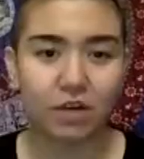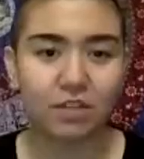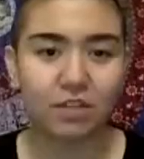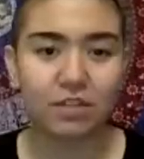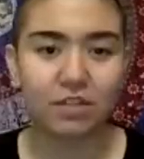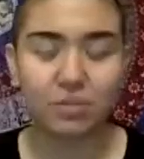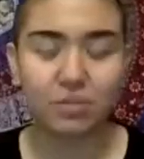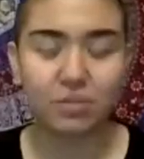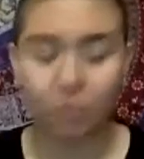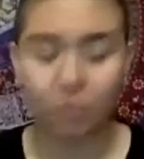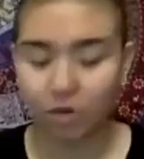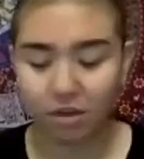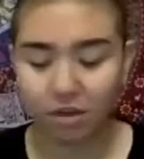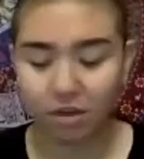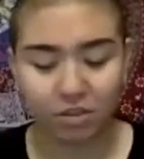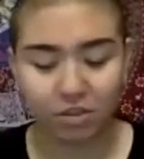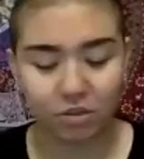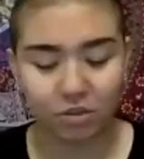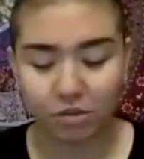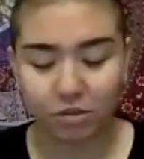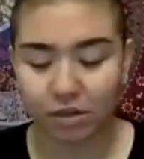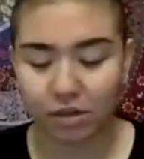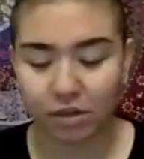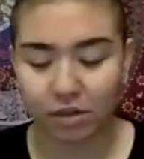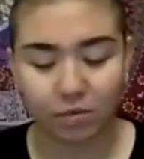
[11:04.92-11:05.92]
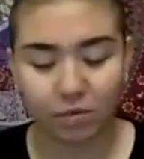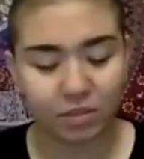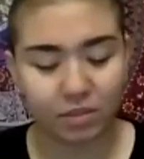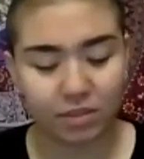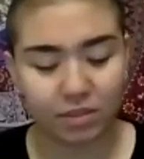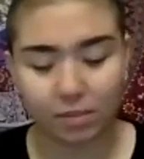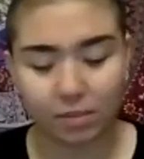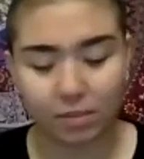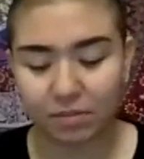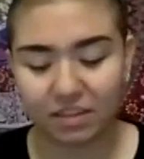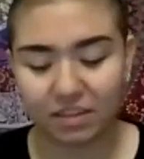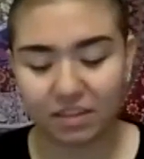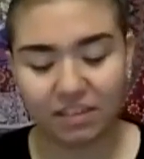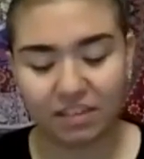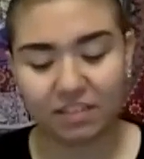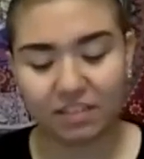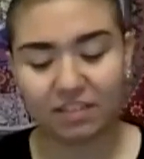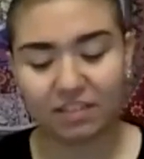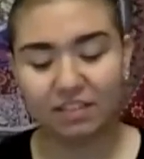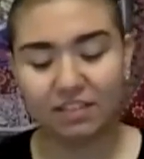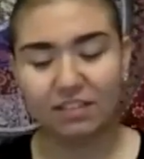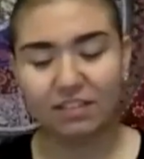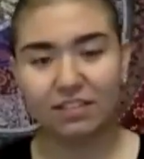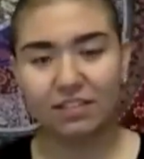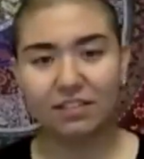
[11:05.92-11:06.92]
we're all struggling with something,
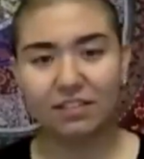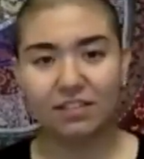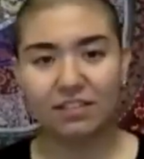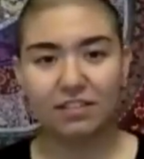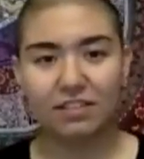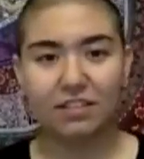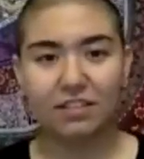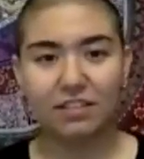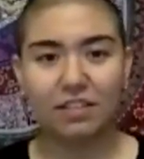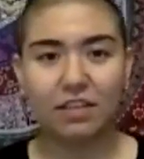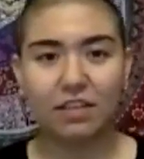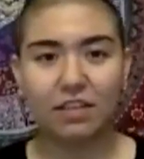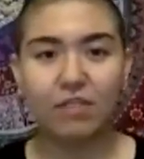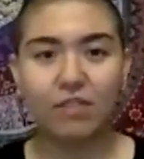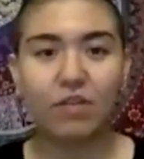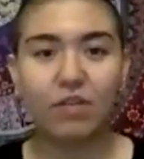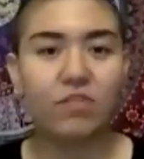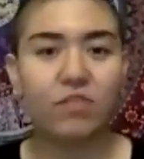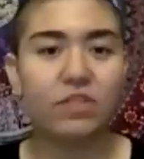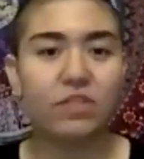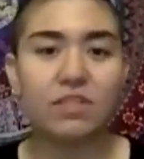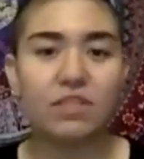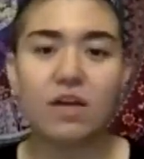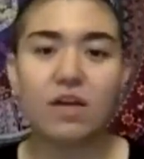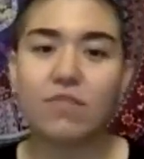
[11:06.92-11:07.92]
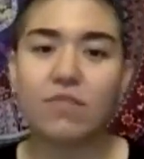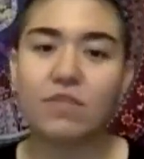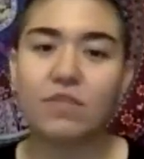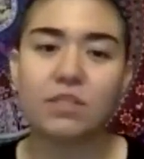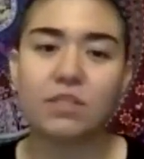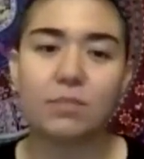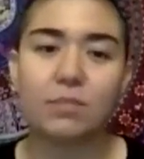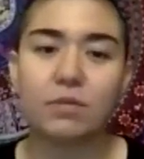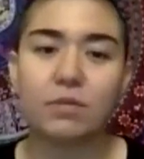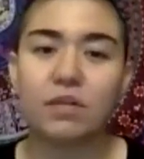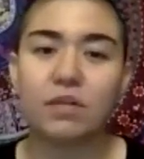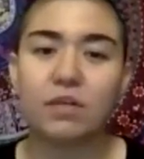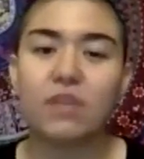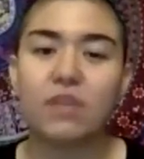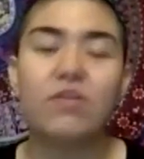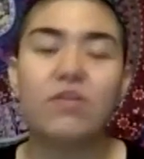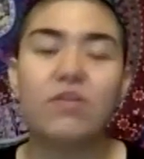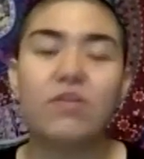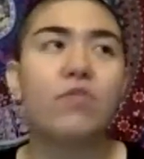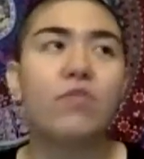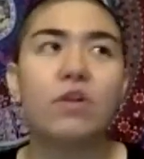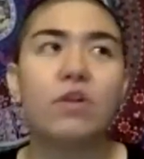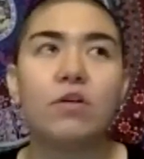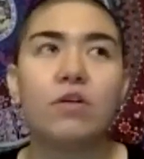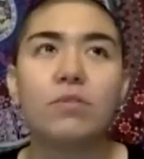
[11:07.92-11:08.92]
even if it's not visible, even if
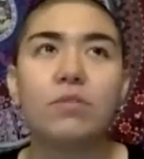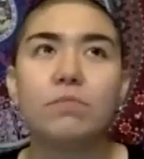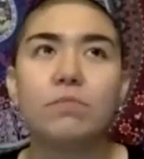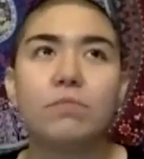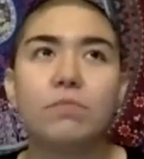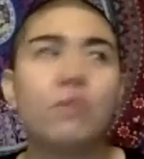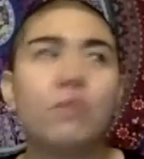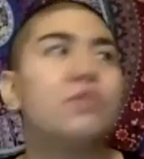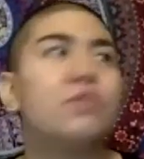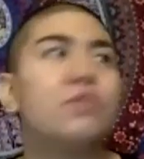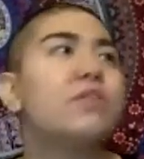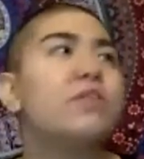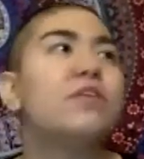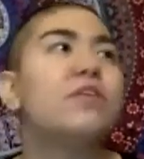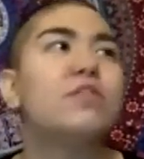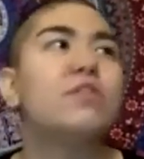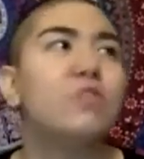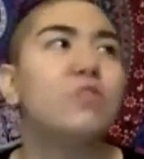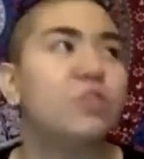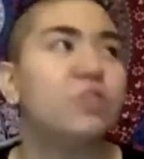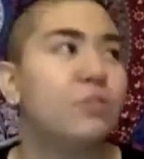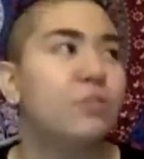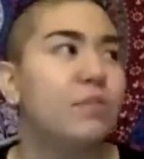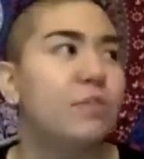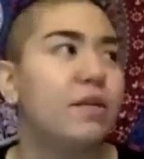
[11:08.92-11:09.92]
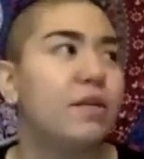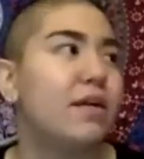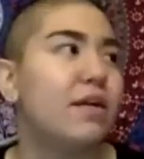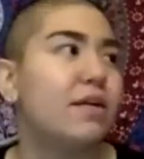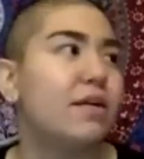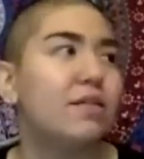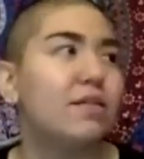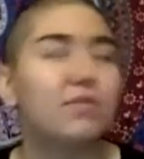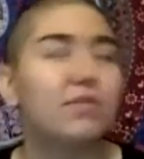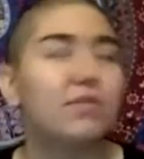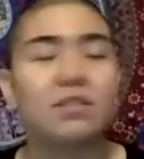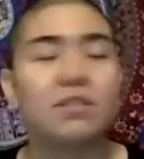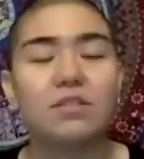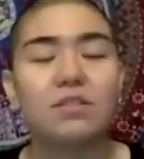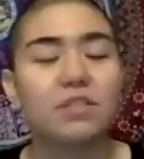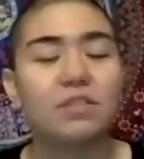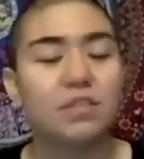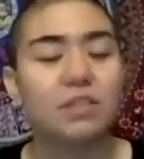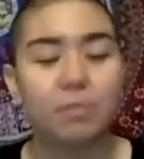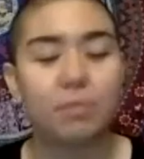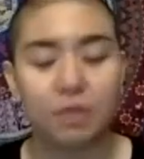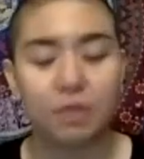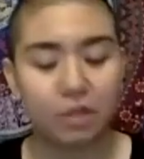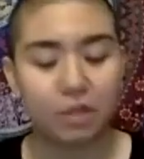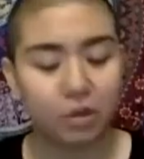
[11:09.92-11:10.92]
we don't post it on social media. There's still
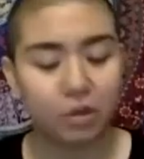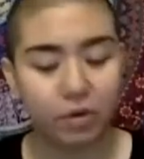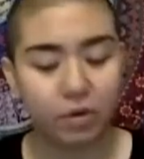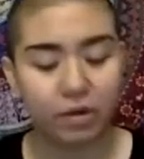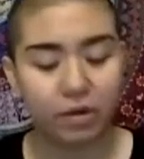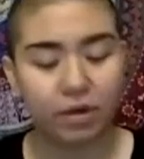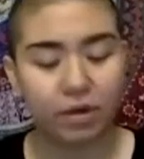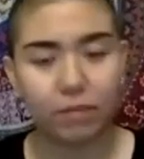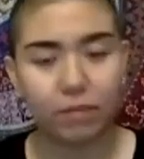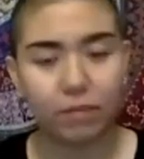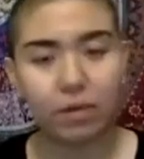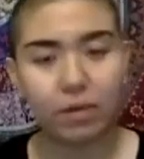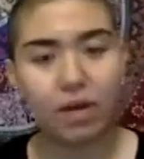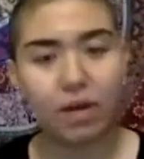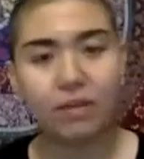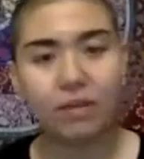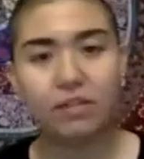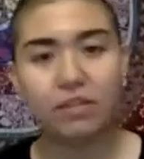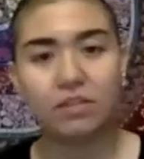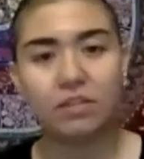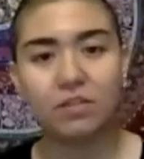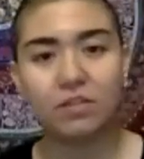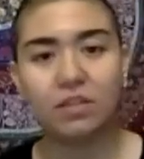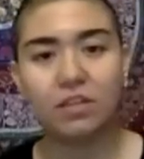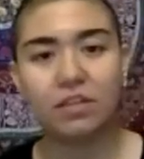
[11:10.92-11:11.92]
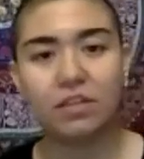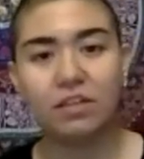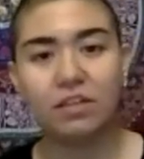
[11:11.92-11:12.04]
something going on behind the screen.